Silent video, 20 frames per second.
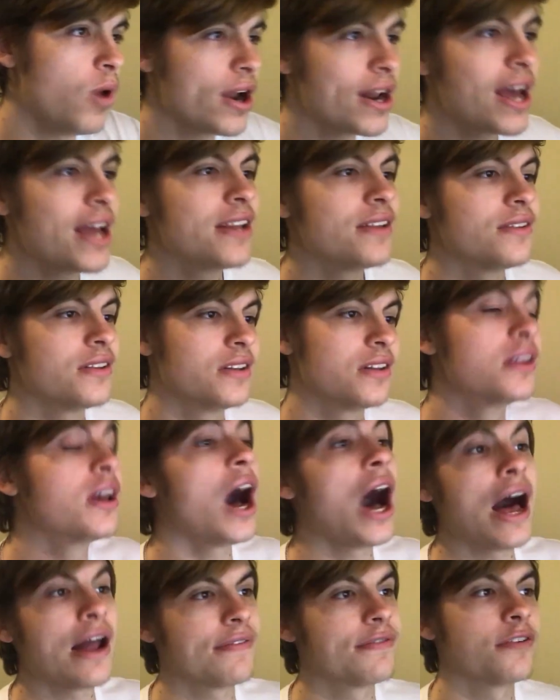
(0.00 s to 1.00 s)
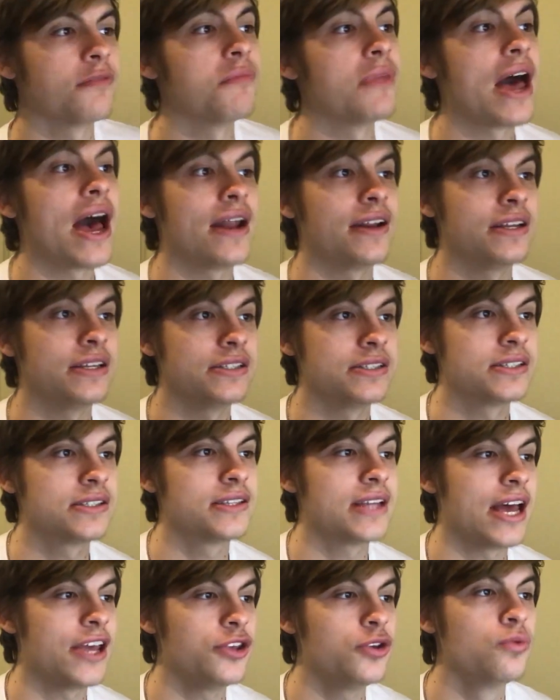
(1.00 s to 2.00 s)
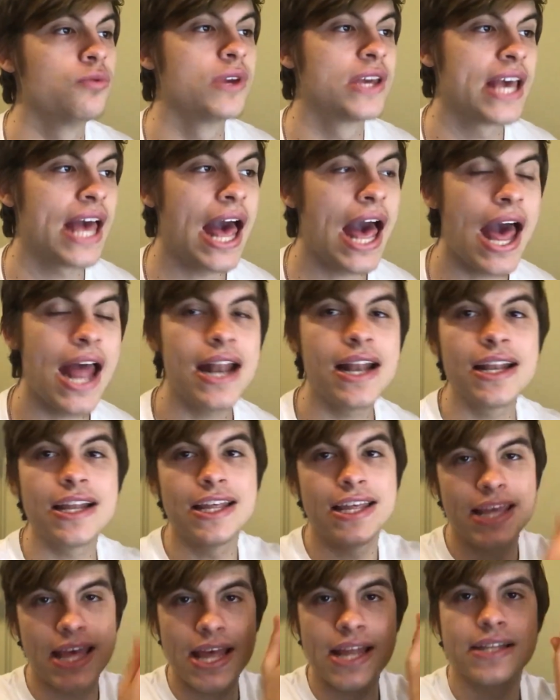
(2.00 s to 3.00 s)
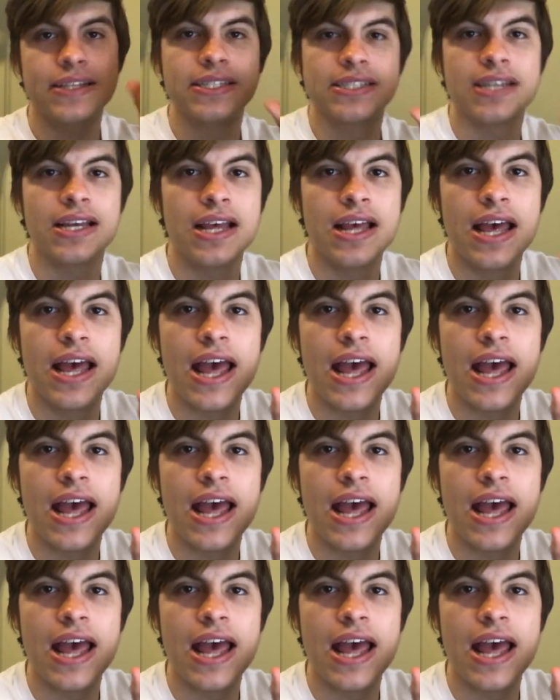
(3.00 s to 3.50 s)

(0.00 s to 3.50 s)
What I got from that is that you can get